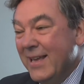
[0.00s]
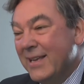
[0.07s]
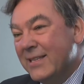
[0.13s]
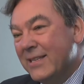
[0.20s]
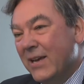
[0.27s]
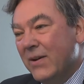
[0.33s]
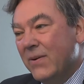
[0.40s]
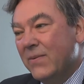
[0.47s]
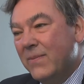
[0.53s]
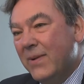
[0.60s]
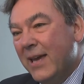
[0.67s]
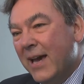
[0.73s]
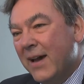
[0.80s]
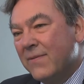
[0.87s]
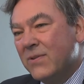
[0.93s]
So
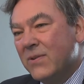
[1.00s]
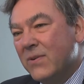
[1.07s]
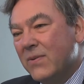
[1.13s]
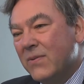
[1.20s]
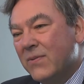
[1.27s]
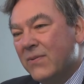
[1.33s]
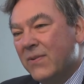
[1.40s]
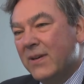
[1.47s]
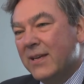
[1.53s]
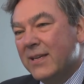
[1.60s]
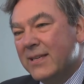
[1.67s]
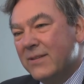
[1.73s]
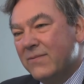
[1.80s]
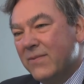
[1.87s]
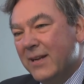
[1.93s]
we have to
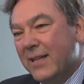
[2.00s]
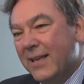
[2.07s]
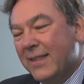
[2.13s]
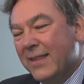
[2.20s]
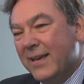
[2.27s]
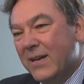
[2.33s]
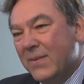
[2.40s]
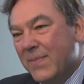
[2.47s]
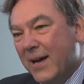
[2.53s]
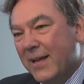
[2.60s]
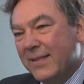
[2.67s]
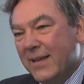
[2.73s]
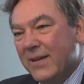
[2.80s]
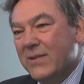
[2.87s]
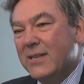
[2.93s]
first really think
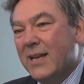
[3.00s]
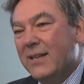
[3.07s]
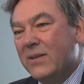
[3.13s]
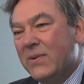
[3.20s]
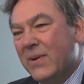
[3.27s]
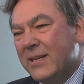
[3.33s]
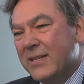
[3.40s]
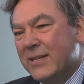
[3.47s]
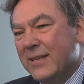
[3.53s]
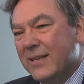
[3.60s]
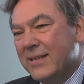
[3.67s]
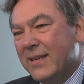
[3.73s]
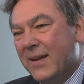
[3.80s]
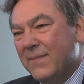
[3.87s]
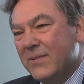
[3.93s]
about those unquestioned
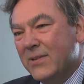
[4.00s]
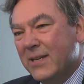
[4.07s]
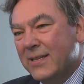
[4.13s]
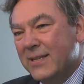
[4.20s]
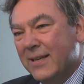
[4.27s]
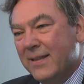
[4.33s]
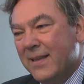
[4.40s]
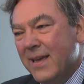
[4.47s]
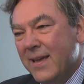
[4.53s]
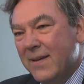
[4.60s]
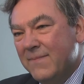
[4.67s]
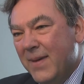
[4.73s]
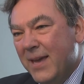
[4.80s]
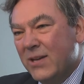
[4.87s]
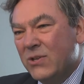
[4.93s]
assumptions and
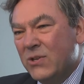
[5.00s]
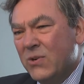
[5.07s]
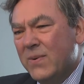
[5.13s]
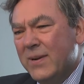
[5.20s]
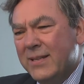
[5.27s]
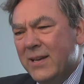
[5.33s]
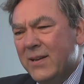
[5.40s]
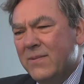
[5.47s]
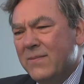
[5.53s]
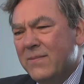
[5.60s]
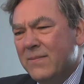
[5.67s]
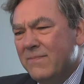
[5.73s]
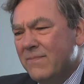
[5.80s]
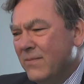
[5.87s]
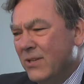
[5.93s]
make sure we
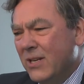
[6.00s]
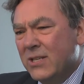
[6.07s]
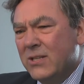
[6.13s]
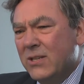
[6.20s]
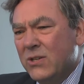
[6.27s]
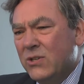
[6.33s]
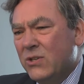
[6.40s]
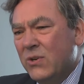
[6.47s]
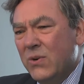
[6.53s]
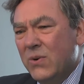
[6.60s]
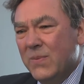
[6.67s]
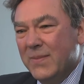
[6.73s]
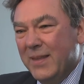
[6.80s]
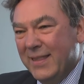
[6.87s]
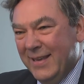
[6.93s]
don't just
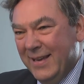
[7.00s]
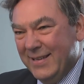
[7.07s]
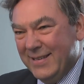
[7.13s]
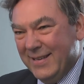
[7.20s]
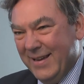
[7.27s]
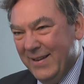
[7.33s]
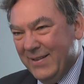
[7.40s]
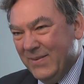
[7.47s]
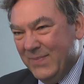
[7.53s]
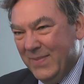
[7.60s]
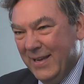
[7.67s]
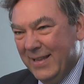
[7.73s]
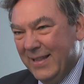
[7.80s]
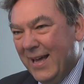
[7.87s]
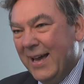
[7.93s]
assume that things are going to
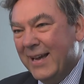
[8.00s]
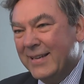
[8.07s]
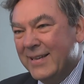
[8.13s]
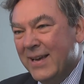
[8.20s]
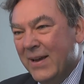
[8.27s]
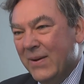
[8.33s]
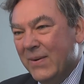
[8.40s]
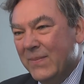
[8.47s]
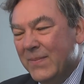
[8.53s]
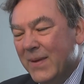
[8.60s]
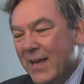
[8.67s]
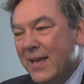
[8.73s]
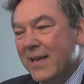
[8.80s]
be like at home.